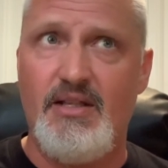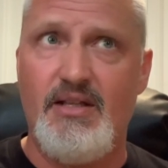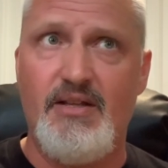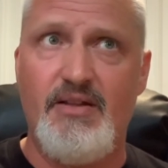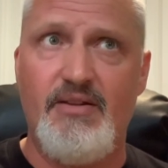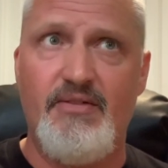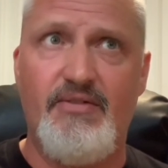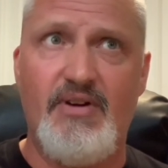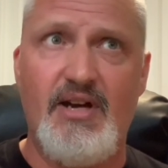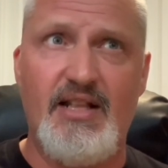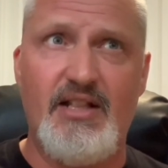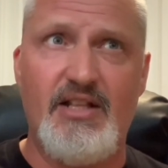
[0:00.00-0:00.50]

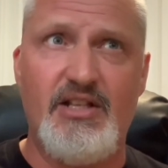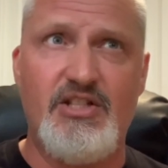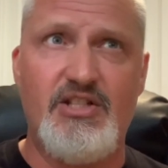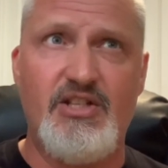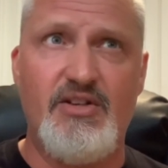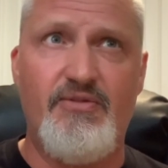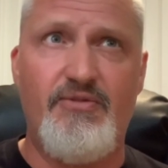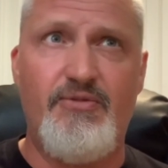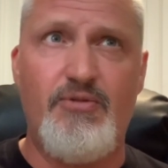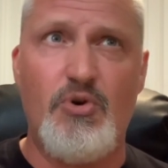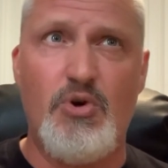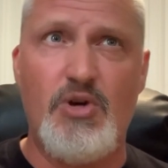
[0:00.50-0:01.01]
Violence
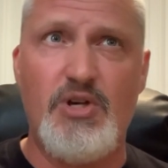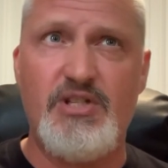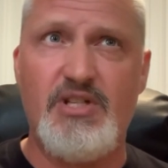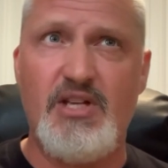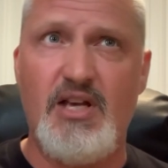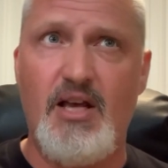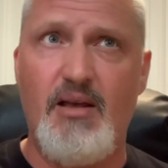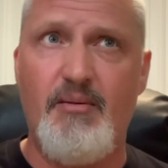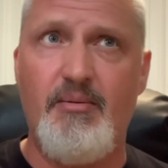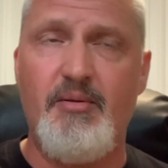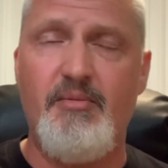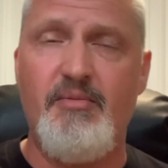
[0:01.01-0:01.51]
and Force
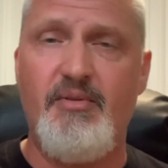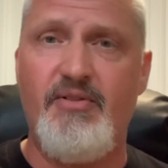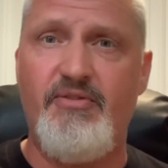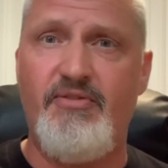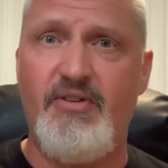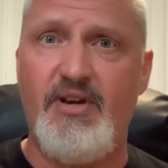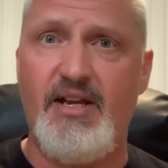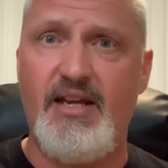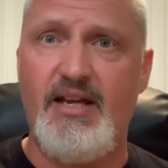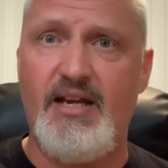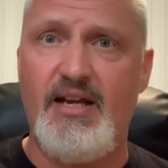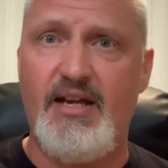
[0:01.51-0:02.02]
album, if
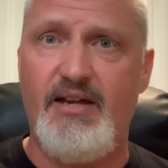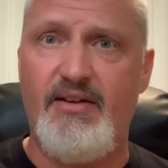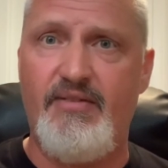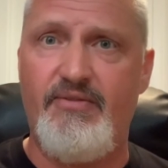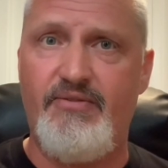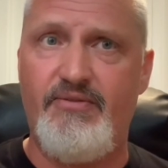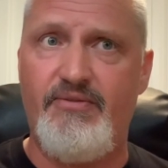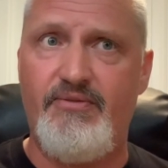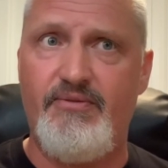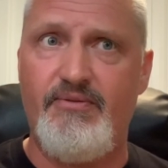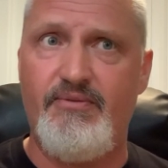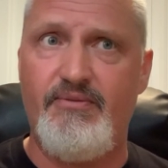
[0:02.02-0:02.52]
I, I
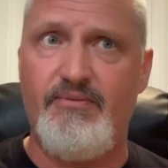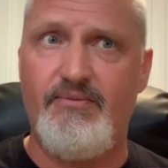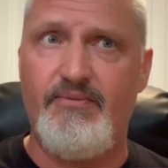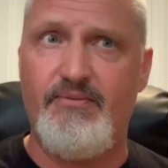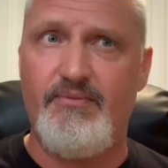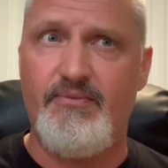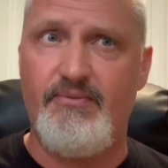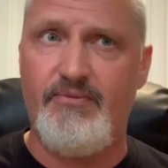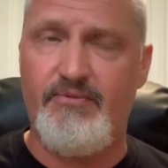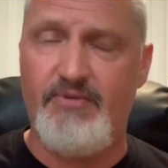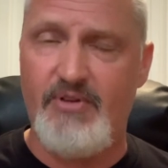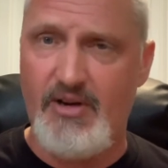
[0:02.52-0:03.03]

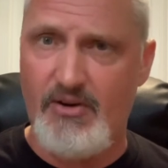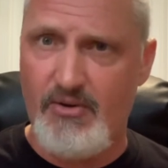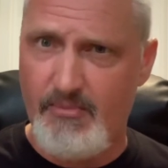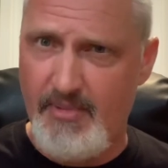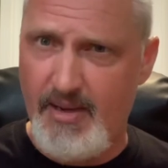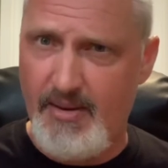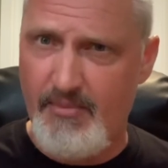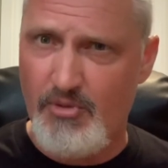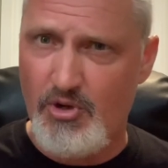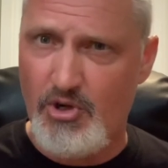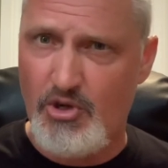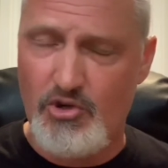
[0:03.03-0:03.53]
if I
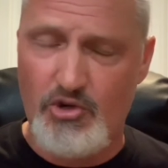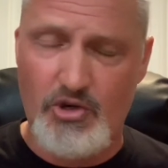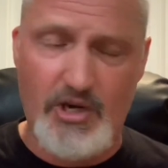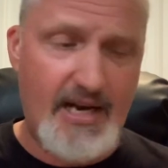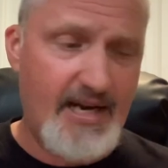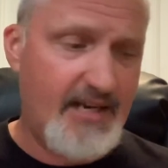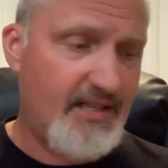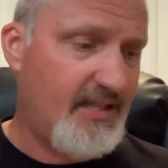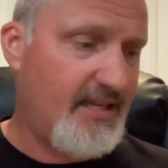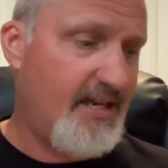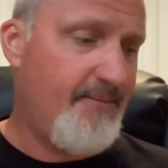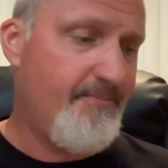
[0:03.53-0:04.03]
remember
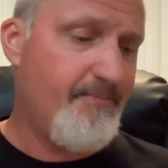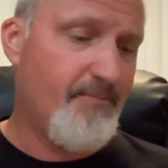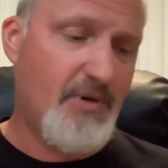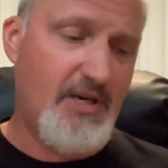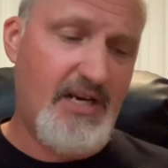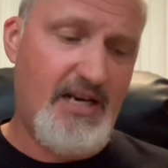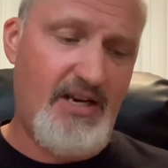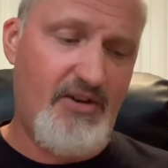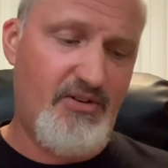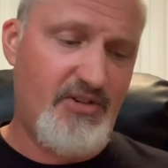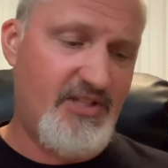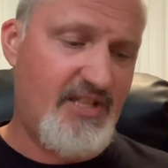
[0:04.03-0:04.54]
correctly. But
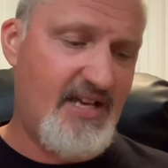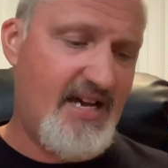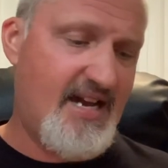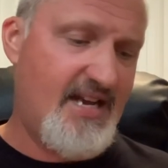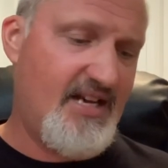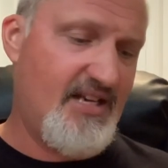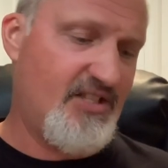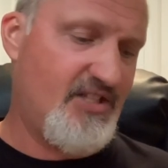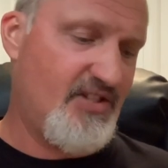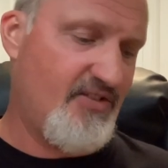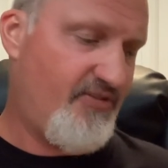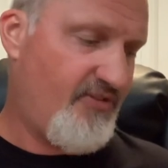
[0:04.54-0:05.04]
anyways, that
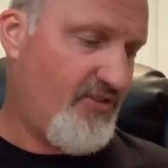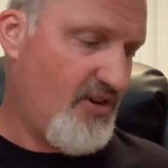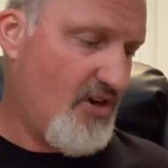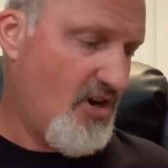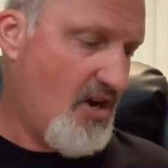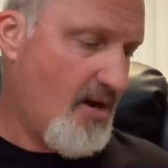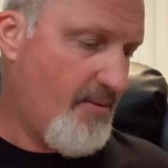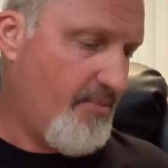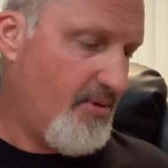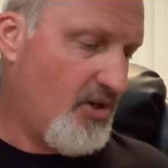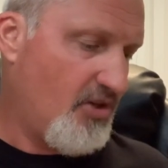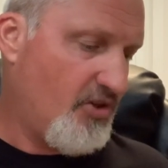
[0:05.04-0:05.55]
is a
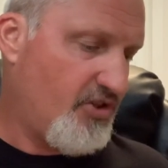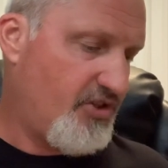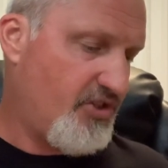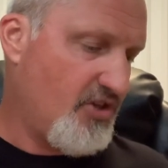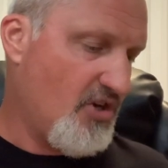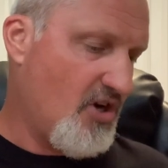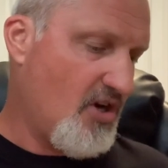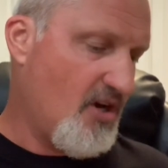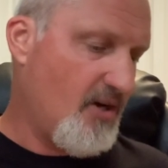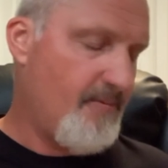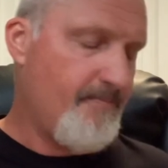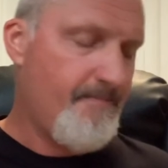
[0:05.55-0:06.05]
phenomenal
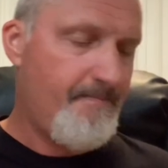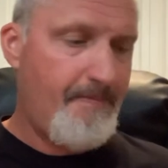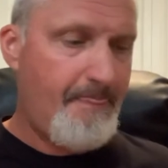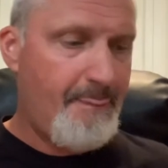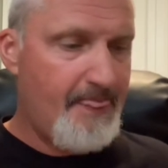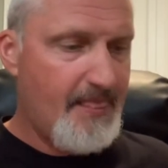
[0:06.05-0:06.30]
song.